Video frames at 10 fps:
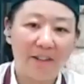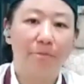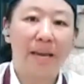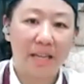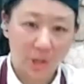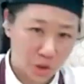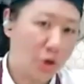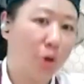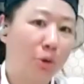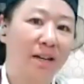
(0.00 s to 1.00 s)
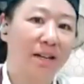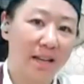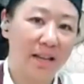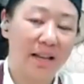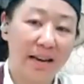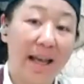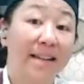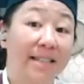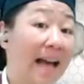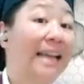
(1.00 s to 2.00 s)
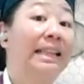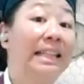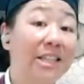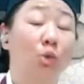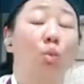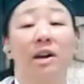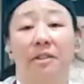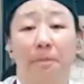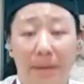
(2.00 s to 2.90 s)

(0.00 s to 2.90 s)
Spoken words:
have baking soda in as at least one